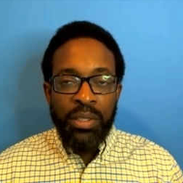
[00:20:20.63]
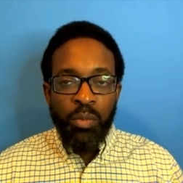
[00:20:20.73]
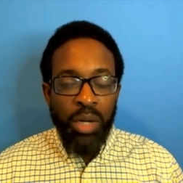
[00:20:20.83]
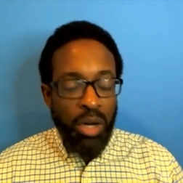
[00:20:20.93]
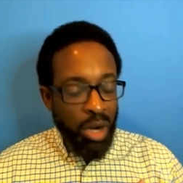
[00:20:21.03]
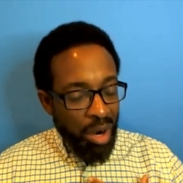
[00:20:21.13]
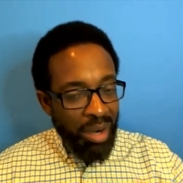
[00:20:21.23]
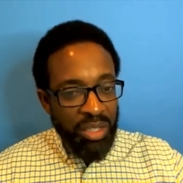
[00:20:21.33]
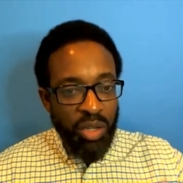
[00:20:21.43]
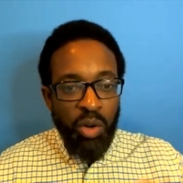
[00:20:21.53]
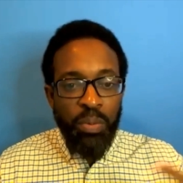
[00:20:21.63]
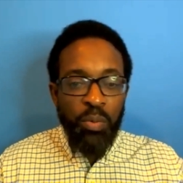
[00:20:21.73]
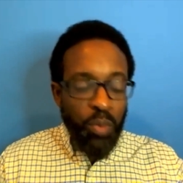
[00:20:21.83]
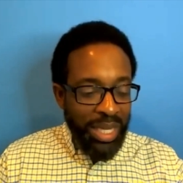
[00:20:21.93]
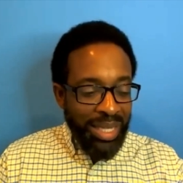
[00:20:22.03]
When our hearts are
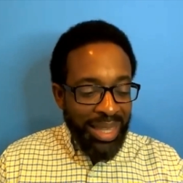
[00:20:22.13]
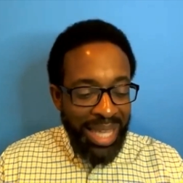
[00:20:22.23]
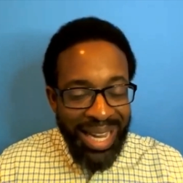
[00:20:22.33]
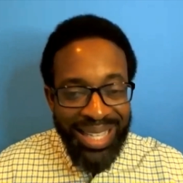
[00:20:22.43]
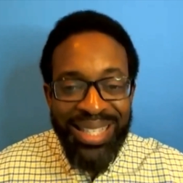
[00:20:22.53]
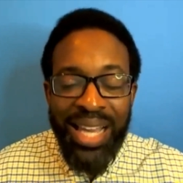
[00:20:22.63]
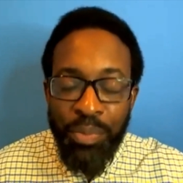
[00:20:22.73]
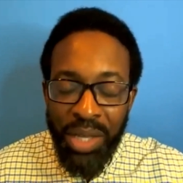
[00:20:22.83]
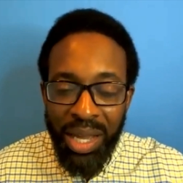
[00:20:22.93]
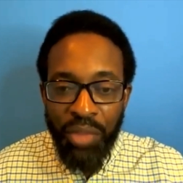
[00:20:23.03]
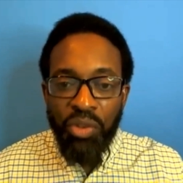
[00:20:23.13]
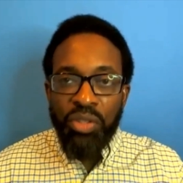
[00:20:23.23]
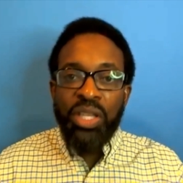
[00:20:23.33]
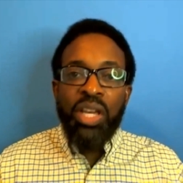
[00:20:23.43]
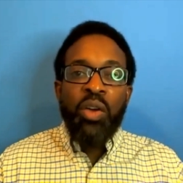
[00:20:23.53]
open, we can then accept
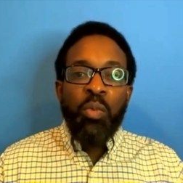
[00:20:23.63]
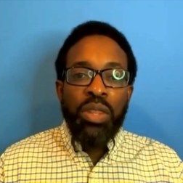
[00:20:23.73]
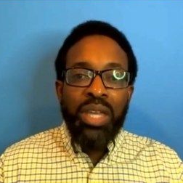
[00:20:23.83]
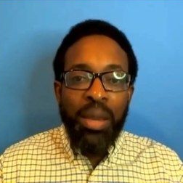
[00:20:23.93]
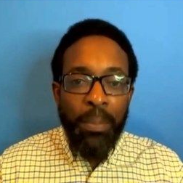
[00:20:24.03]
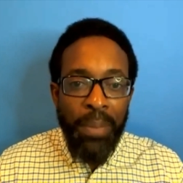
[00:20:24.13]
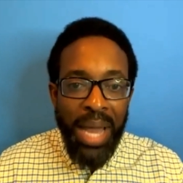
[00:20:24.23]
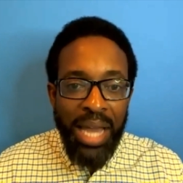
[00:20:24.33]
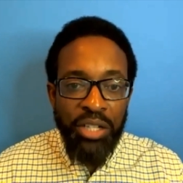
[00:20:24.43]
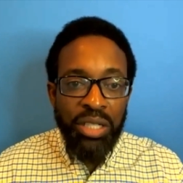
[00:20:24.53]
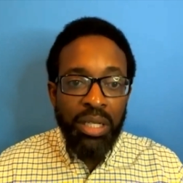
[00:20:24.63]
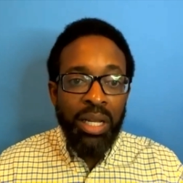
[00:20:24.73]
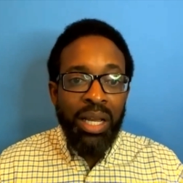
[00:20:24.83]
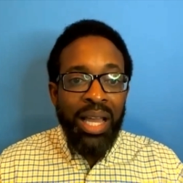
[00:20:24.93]
others with compassion,